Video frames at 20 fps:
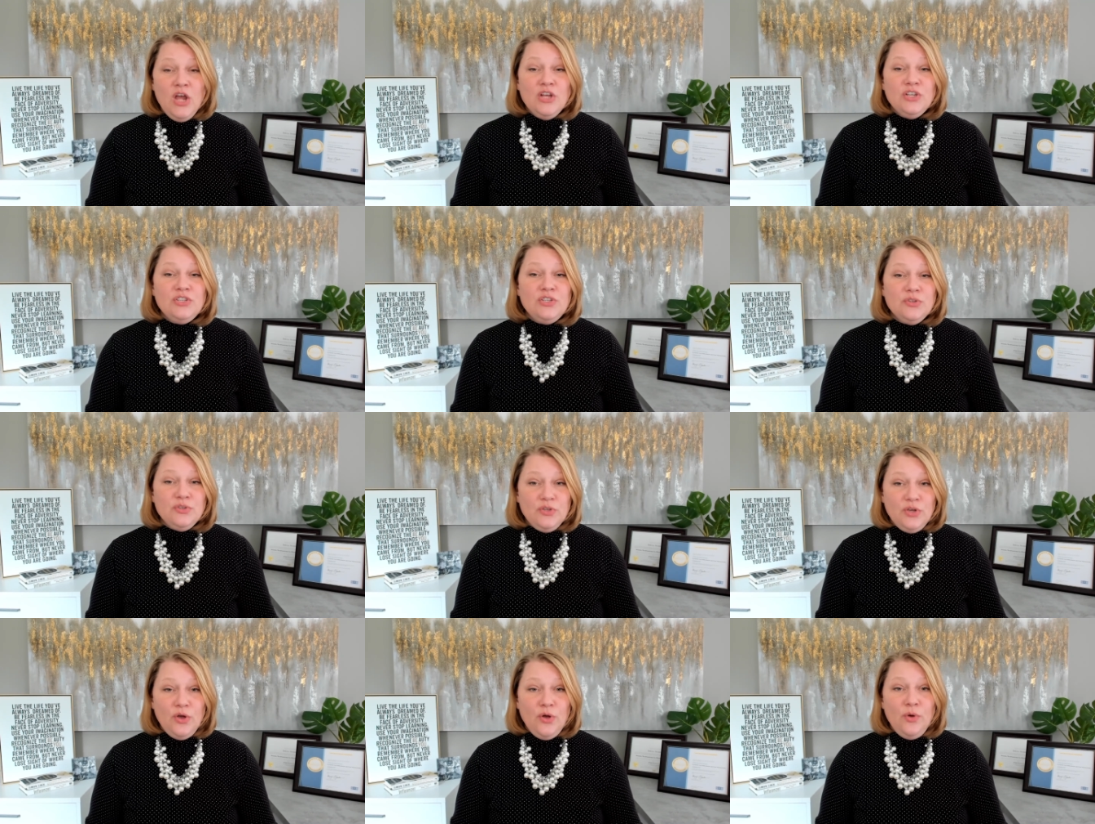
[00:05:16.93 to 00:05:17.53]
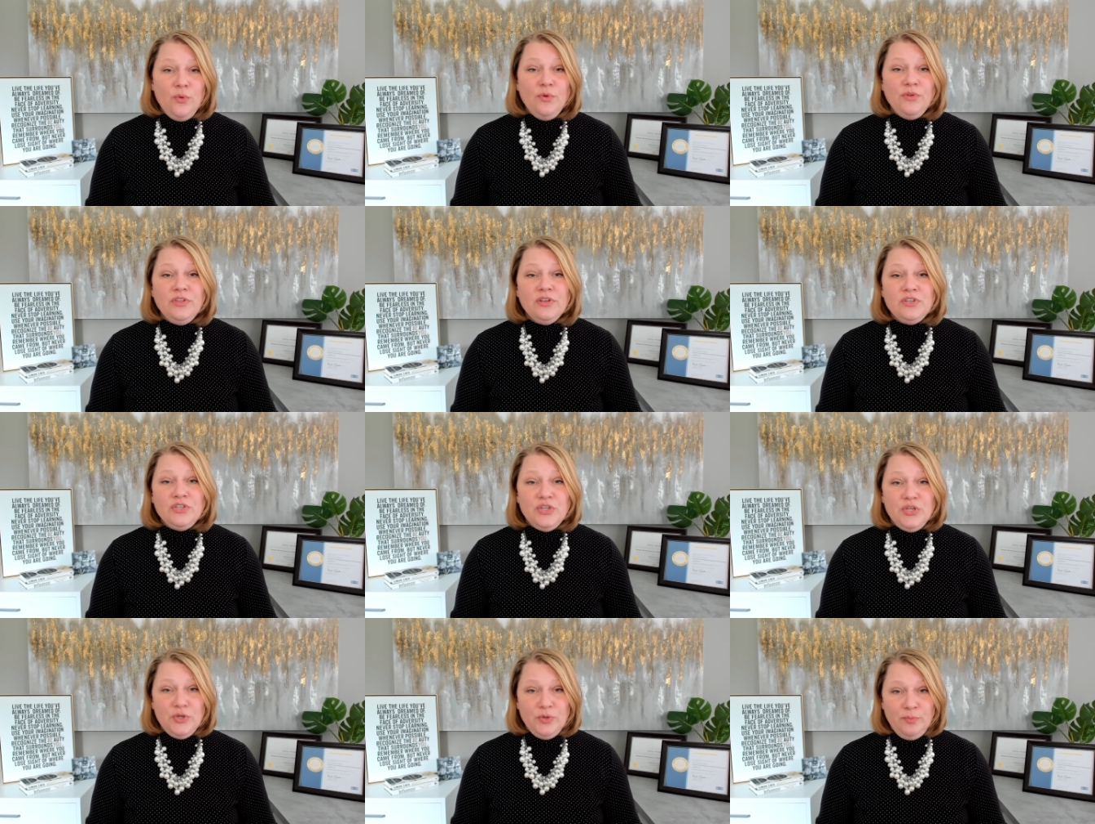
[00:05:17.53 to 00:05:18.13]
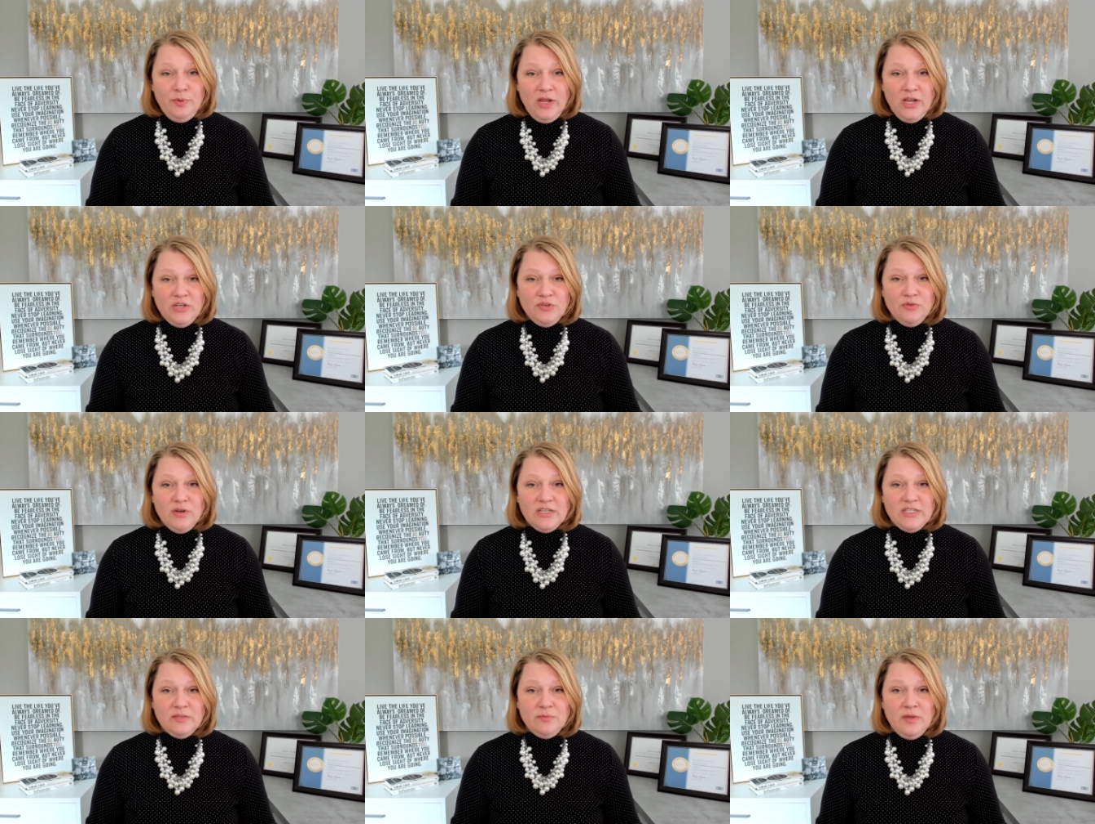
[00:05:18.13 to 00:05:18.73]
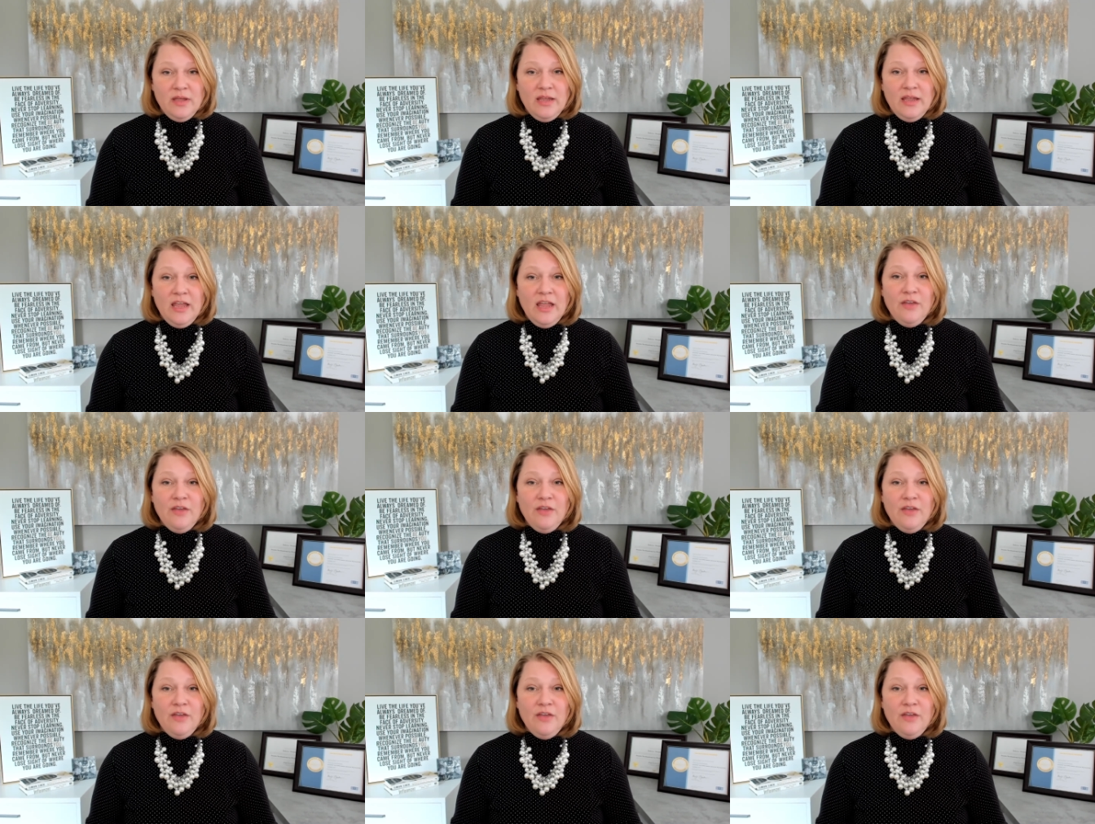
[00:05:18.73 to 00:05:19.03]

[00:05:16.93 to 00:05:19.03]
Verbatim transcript: So go with a two page resume